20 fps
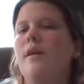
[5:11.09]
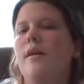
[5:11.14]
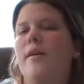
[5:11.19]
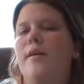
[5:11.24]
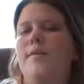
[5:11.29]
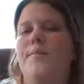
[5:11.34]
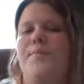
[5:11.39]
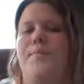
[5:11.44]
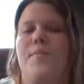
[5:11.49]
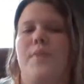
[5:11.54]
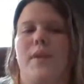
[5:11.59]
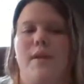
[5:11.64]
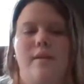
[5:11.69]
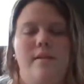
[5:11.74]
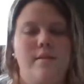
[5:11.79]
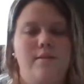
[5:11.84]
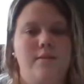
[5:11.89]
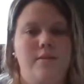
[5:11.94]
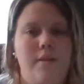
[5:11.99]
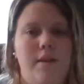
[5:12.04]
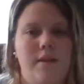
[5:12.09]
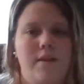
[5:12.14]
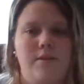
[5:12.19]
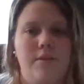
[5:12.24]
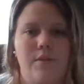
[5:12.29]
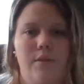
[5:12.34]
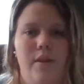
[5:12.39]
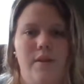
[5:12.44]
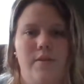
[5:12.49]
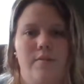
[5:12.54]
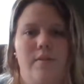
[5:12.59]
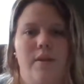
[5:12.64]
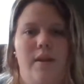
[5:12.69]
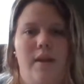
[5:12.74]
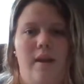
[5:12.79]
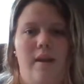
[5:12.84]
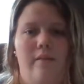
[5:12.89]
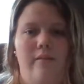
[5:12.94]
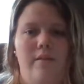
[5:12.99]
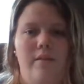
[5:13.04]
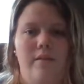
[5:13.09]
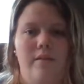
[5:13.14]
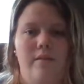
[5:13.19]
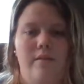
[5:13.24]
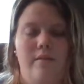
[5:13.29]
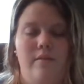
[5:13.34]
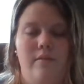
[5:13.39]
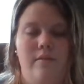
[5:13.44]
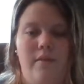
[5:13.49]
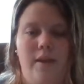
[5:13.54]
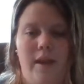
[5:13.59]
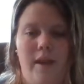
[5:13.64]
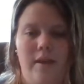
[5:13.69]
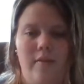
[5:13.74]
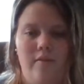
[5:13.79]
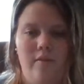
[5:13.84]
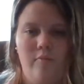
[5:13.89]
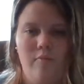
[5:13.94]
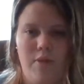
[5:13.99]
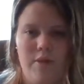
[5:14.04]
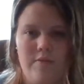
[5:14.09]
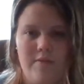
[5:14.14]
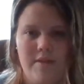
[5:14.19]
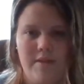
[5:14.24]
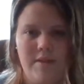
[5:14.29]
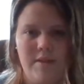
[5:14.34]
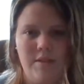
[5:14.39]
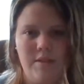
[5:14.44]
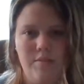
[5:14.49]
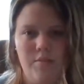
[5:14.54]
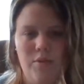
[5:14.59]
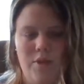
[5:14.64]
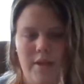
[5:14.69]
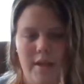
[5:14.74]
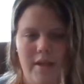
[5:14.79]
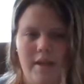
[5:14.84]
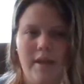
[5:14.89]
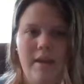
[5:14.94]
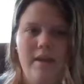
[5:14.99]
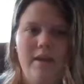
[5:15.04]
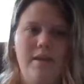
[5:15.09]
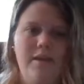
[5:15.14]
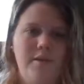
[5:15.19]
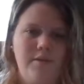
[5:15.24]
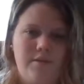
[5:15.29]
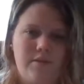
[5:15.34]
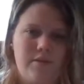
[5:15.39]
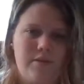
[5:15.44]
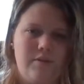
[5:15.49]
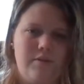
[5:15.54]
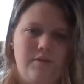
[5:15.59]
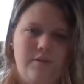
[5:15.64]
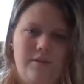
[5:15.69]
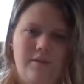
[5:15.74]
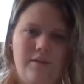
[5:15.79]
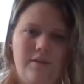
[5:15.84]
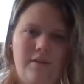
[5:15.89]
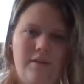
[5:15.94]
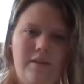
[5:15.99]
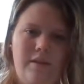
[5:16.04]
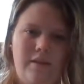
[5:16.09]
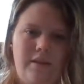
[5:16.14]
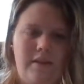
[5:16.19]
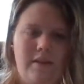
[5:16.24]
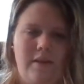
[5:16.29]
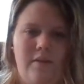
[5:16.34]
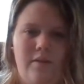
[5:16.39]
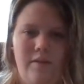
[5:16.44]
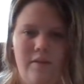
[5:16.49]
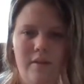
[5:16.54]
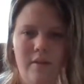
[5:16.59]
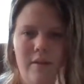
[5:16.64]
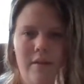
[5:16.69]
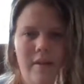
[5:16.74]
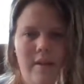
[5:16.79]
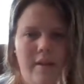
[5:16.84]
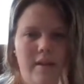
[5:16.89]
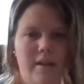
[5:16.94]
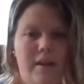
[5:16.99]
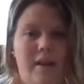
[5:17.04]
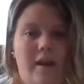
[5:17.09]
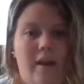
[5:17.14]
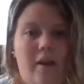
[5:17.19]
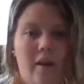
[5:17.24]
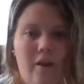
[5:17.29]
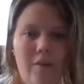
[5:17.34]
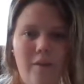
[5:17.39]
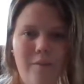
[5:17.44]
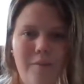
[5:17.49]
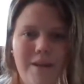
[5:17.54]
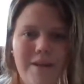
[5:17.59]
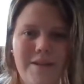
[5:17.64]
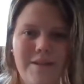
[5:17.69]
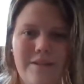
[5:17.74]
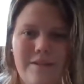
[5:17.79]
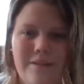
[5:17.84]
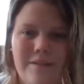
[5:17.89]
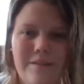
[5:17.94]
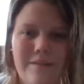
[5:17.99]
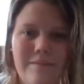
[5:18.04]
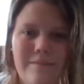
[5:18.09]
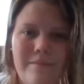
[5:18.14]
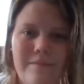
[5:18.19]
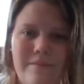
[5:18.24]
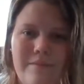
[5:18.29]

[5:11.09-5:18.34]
So yeah, so that's what I had for breakfast this morning. So here are the pictures.